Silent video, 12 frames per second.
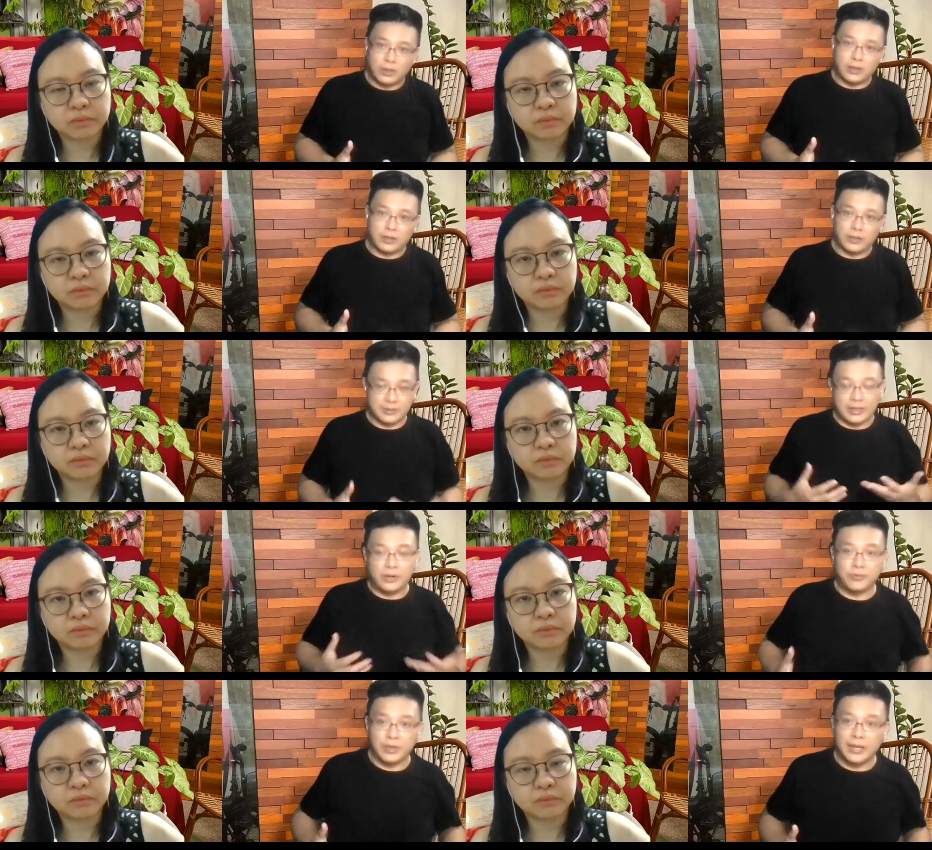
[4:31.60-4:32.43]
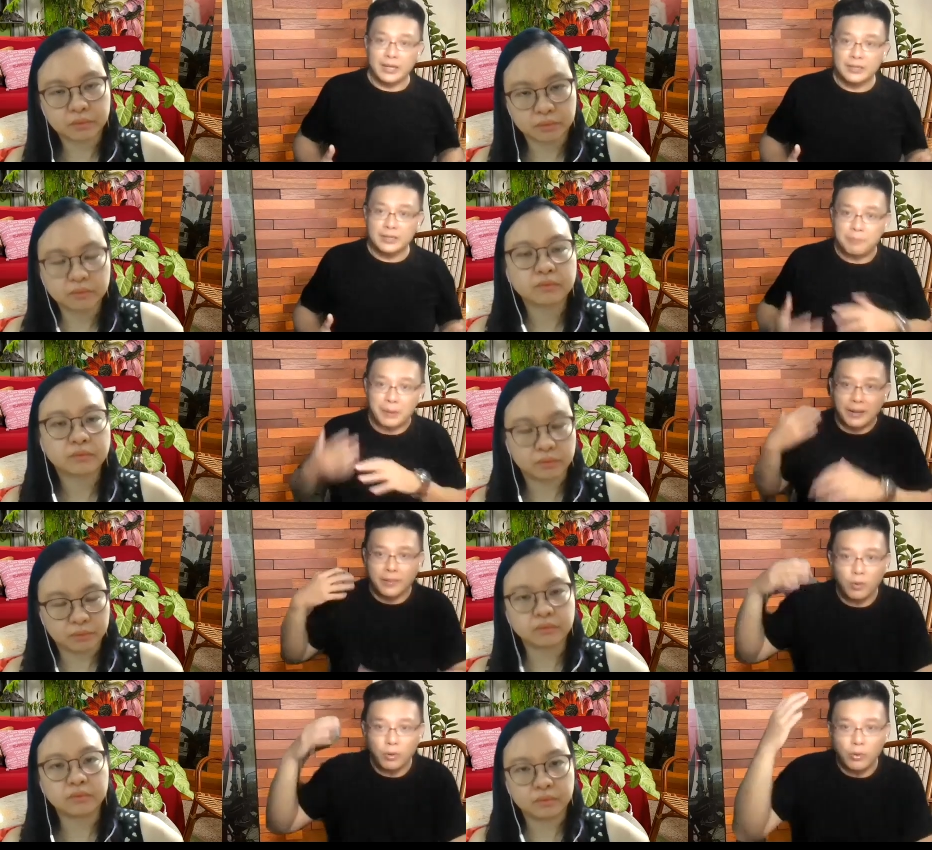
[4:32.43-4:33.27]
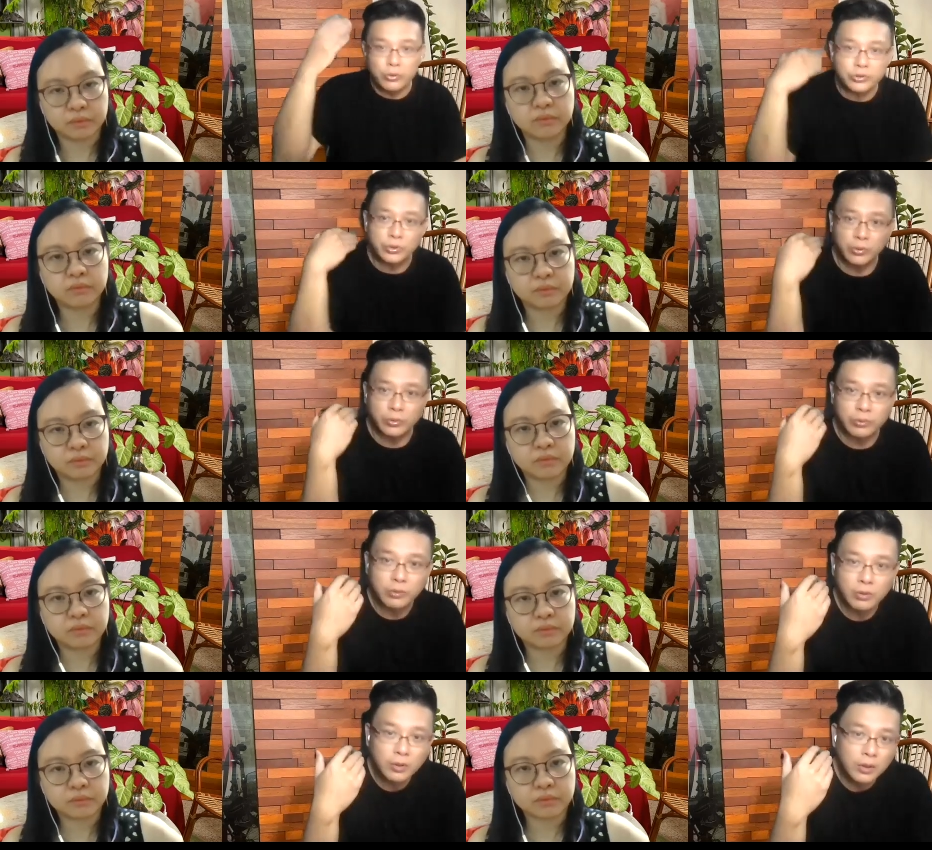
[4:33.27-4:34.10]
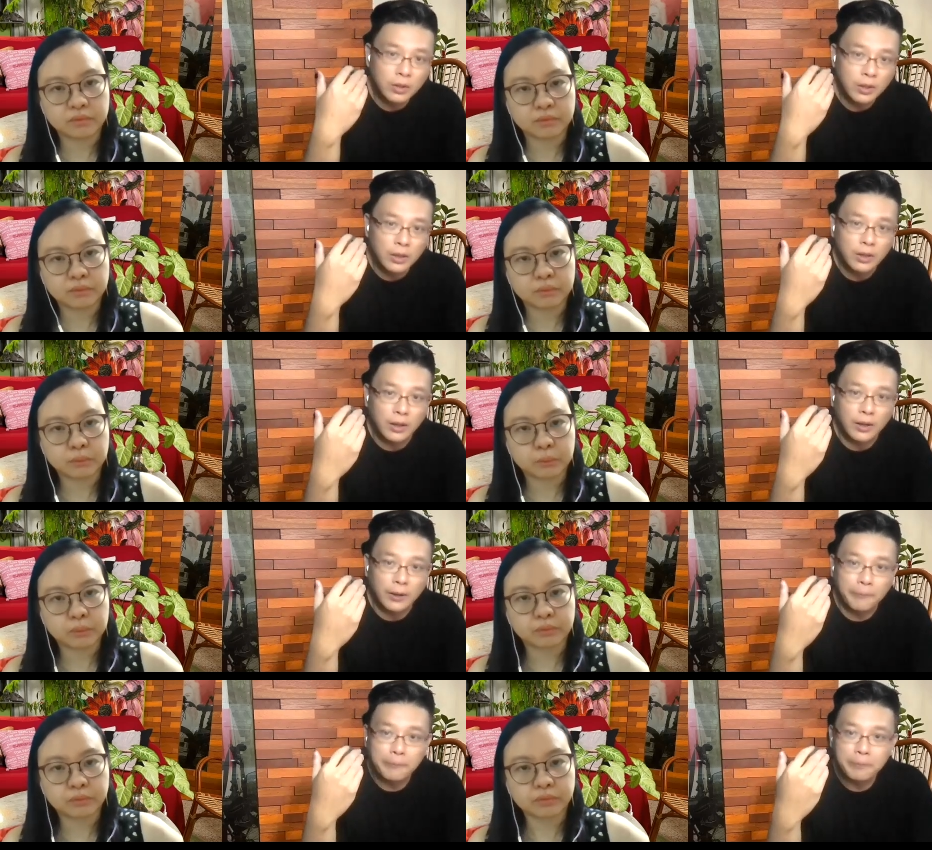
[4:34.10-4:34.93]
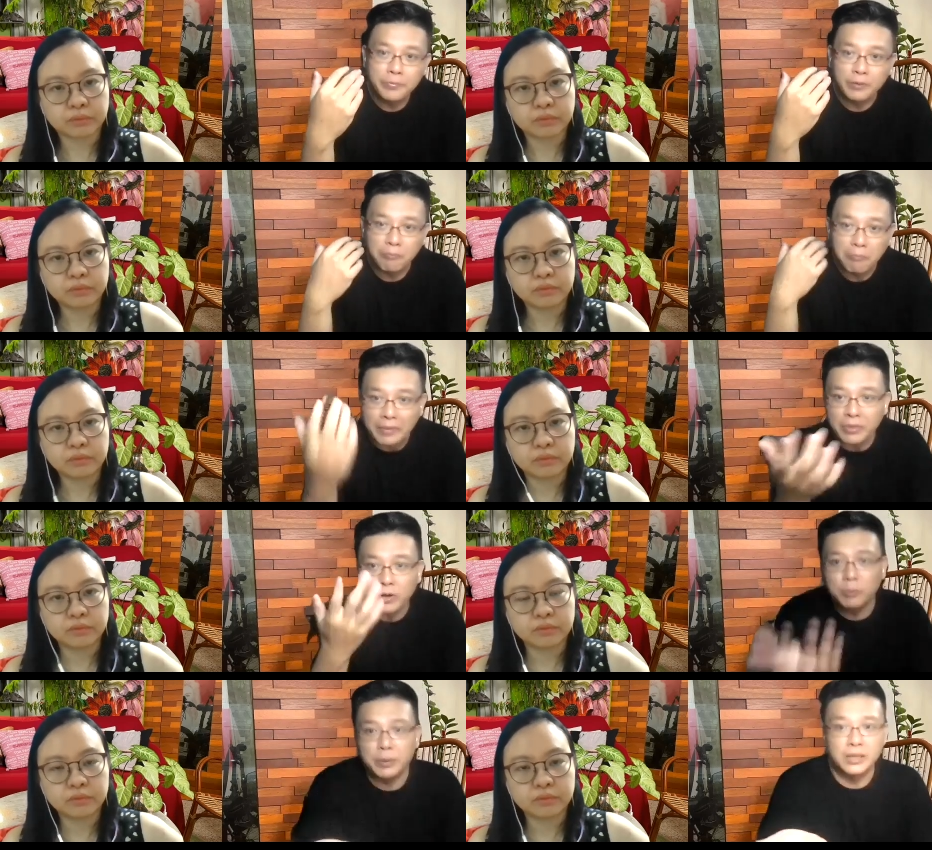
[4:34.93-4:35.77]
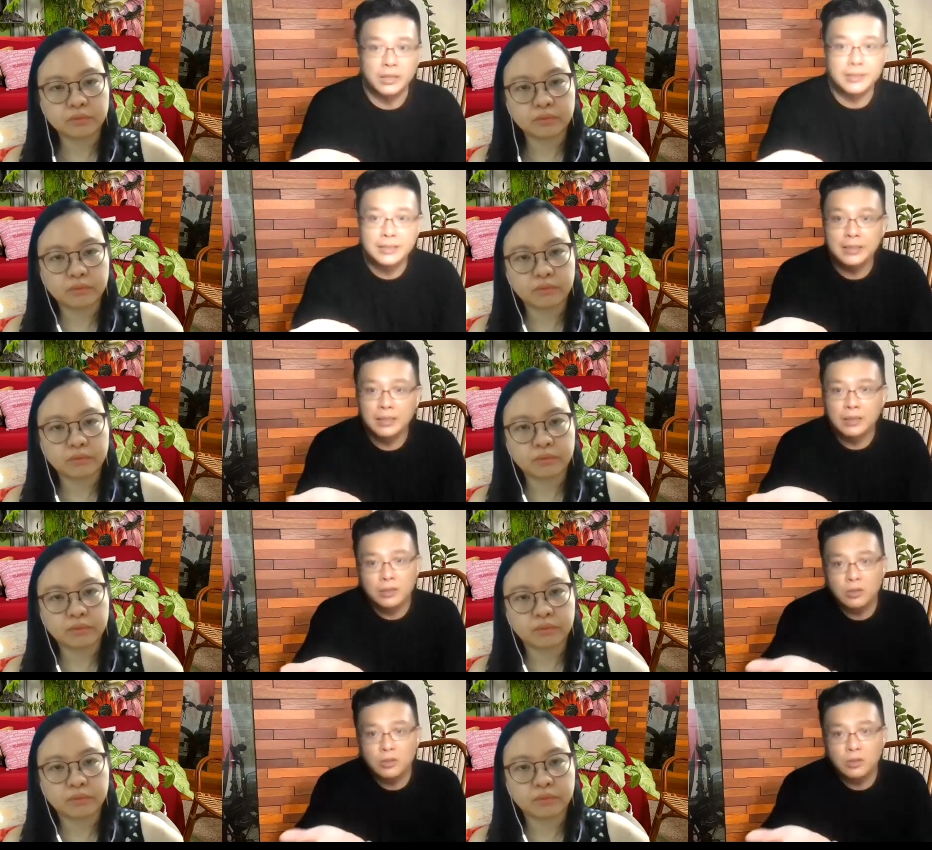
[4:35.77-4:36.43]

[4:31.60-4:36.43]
Speaker 1: uh, uh, side of things, but also um, the mental piece.